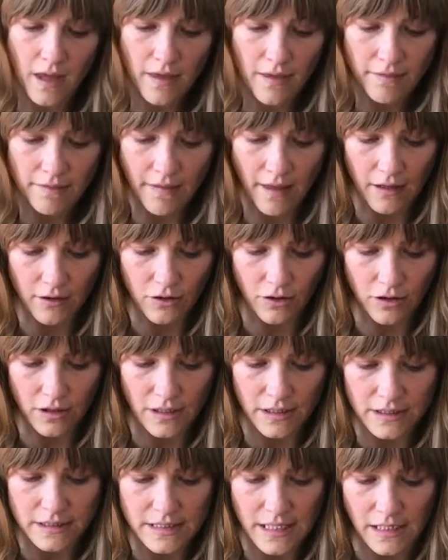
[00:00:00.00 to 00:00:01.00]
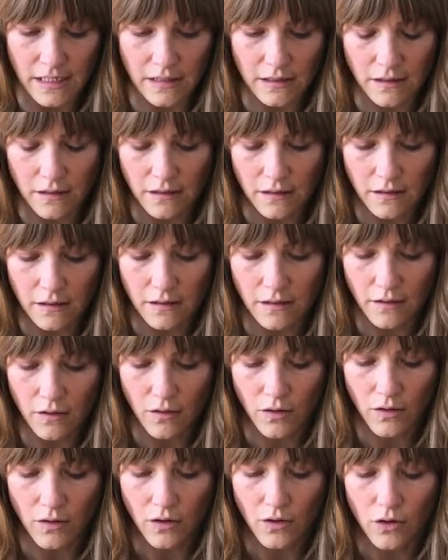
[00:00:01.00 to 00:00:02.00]
Then you're gonna take
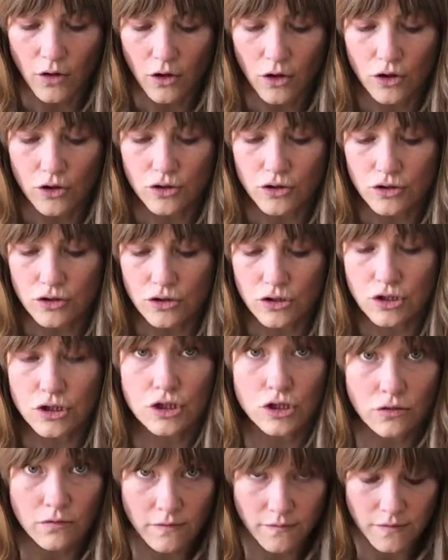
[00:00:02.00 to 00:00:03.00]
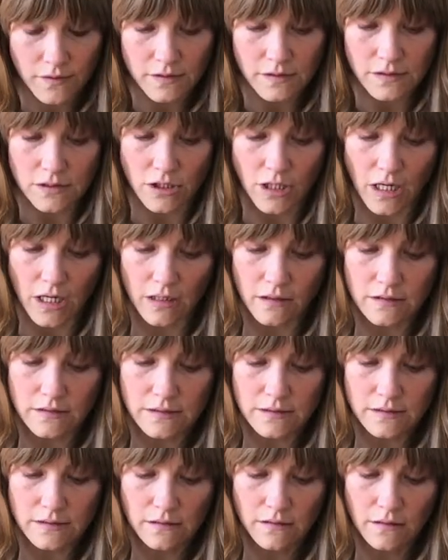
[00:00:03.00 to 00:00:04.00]
2 of the
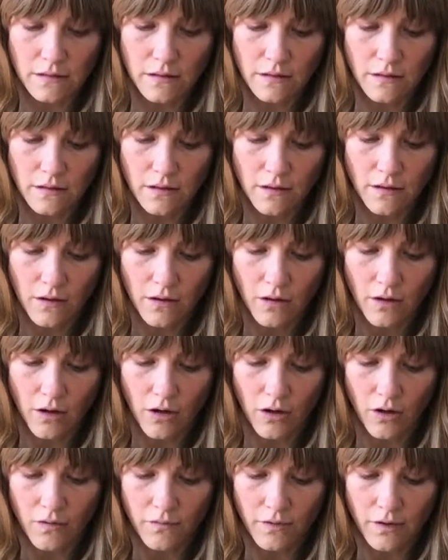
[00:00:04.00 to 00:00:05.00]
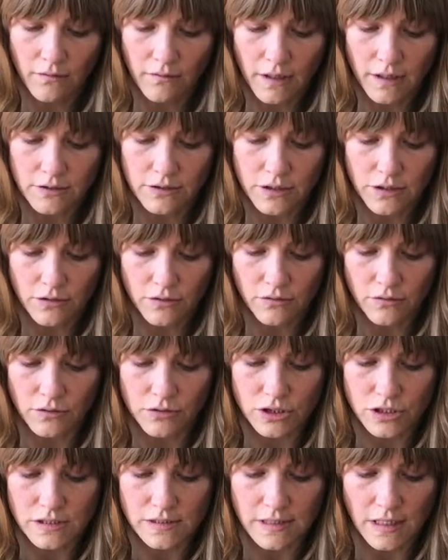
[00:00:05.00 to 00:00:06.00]
strings over, around, and through,
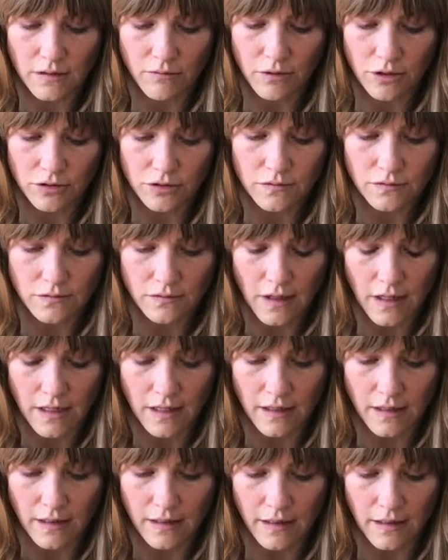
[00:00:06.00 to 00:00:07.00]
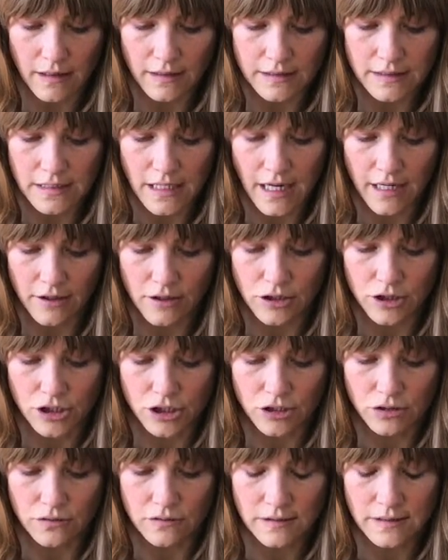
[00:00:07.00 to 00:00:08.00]
just like when you tie your
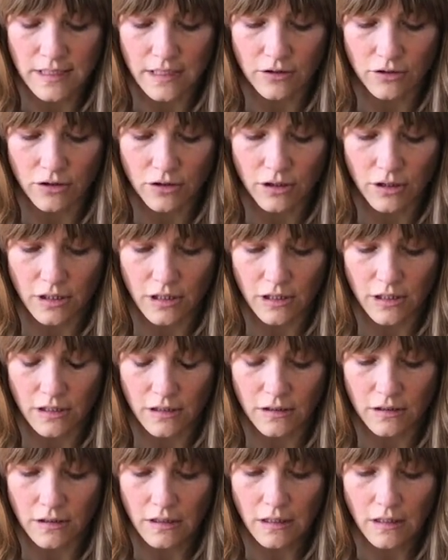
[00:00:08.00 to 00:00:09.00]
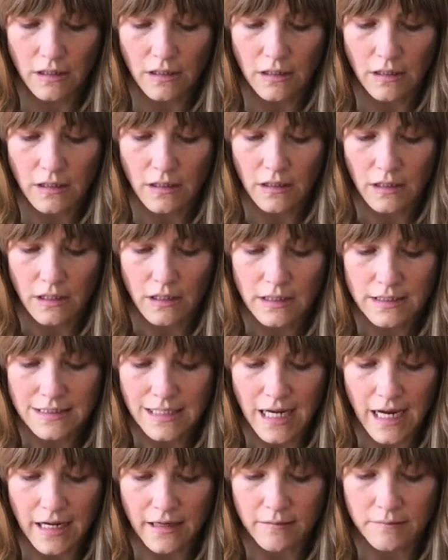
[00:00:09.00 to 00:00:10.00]
shoes, and you're gonna
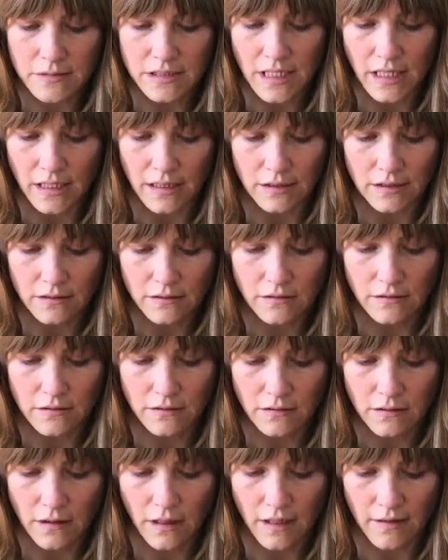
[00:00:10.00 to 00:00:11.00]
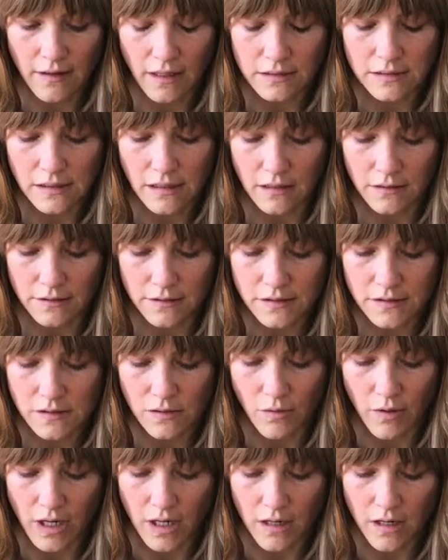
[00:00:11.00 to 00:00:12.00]
tie them tight, and that's called a
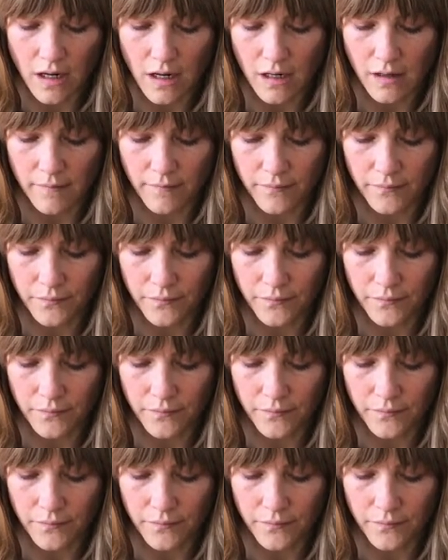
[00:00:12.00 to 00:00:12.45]
square knot.